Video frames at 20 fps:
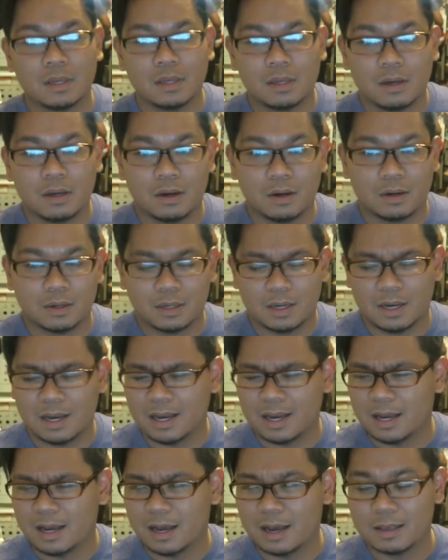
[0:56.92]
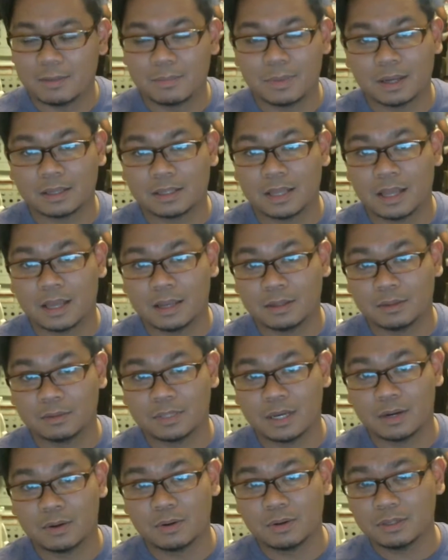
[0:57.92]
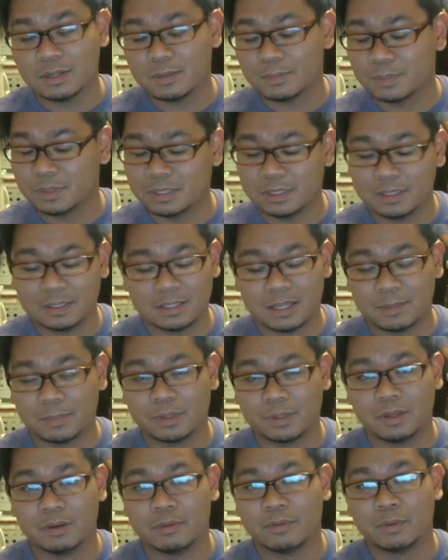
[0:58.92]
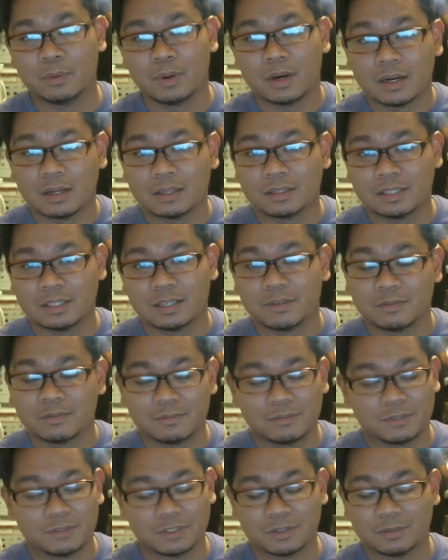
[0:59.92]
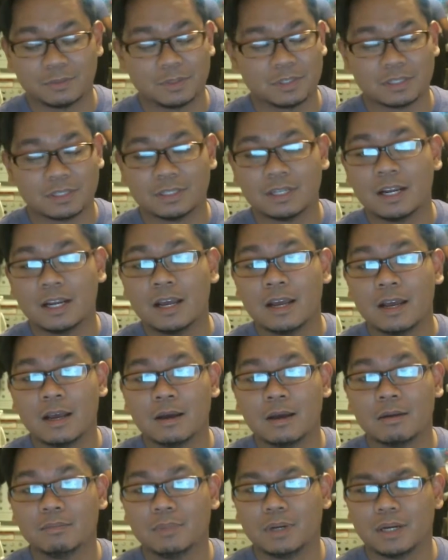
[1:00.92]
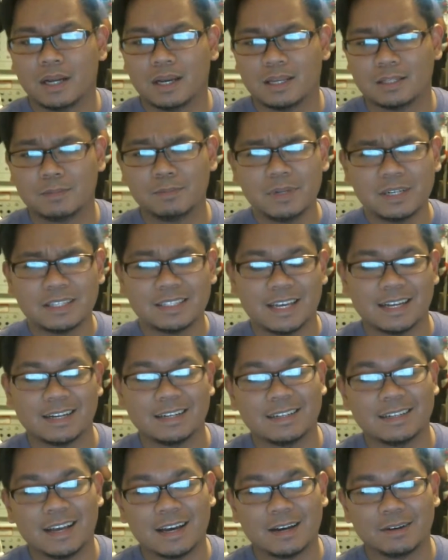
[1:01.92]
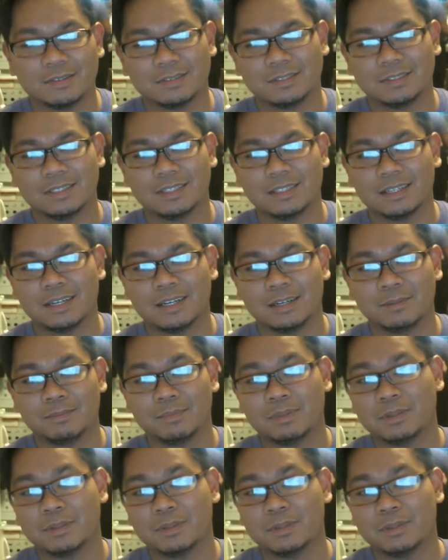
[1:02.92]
on highimpacthalo.org. I'll put the link down below if you want to see it for some reason. But it's pretty dated now. The